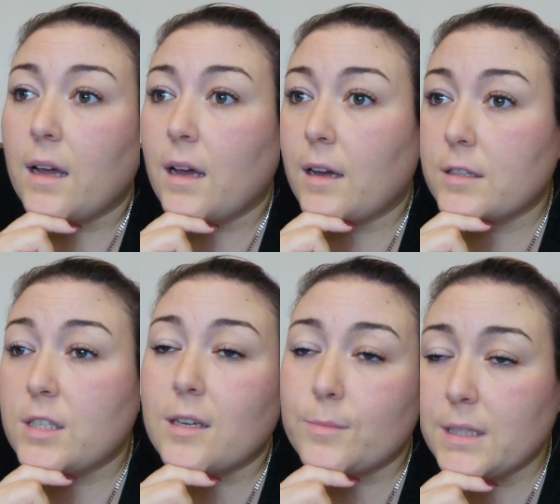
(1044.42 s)
uh,
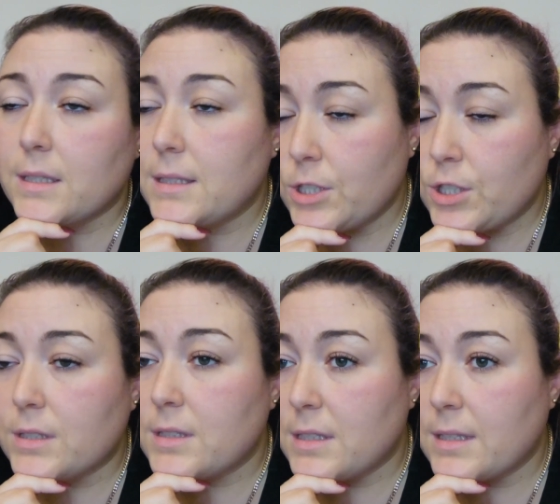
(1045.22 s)
terms and
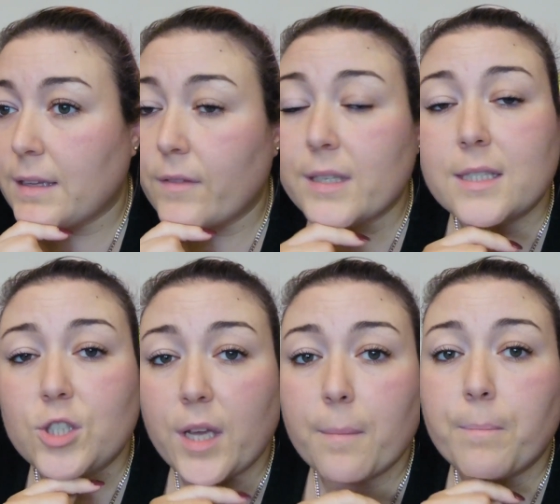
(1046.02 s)
conditions, this, that, and the other. I said,
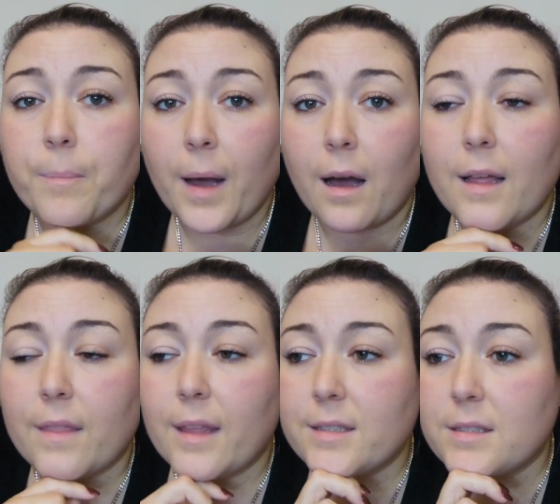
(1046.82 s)
yeah, but at
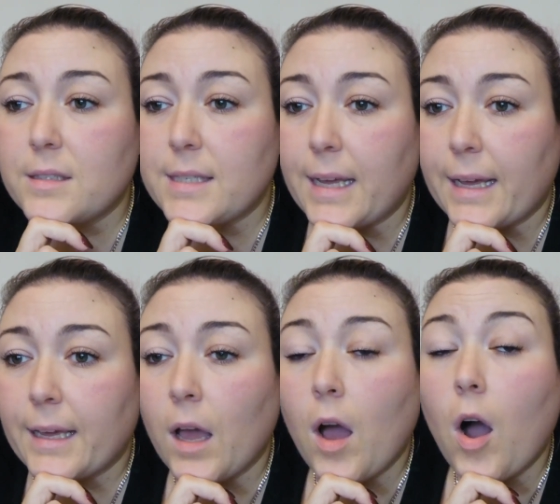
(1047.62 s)
the end of the
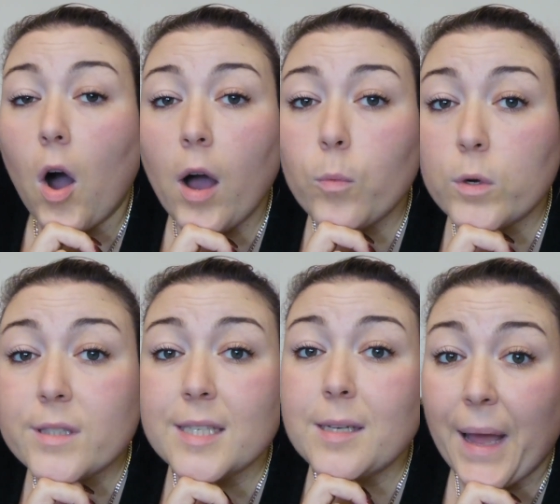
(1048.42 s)
day, I
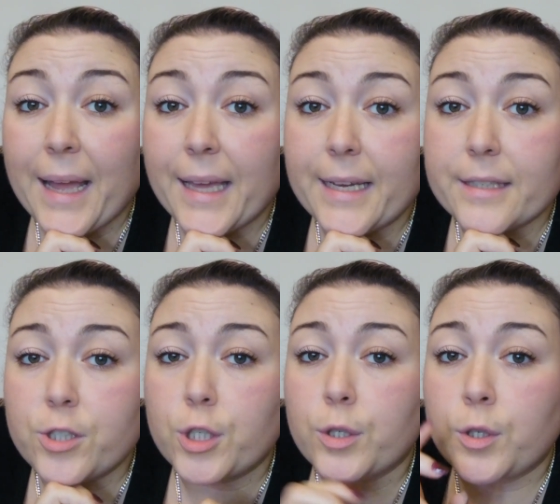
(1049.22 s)
wanted a
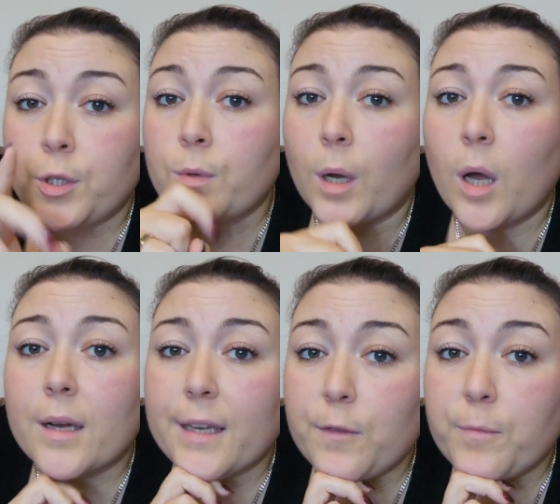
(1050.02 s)
package. You
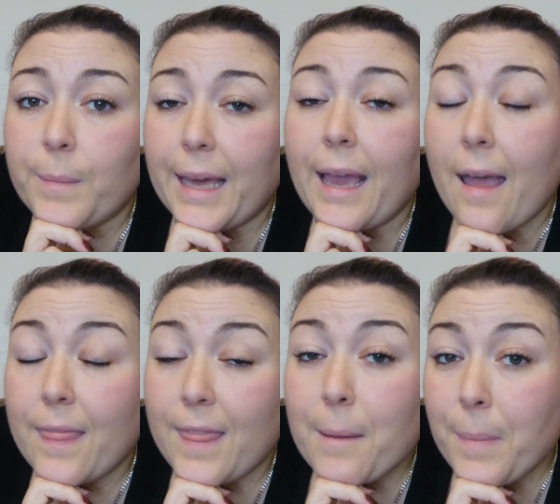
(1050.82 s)
can't give me
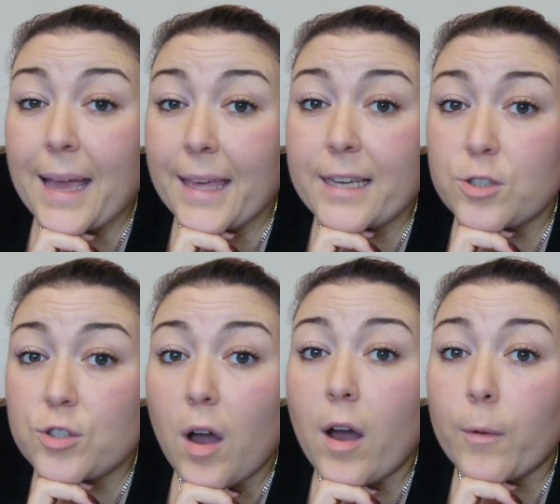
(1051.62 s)
that package
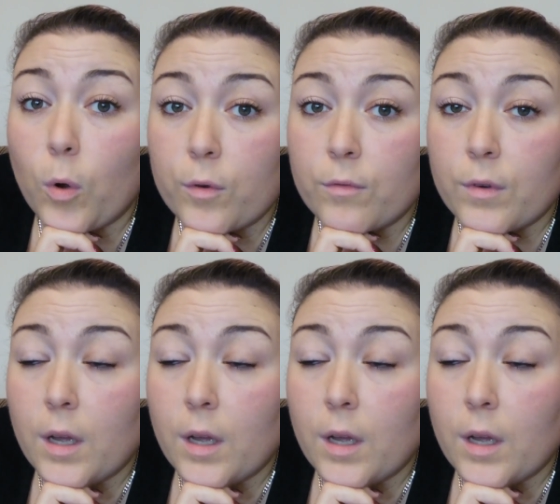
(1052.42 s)
that I want.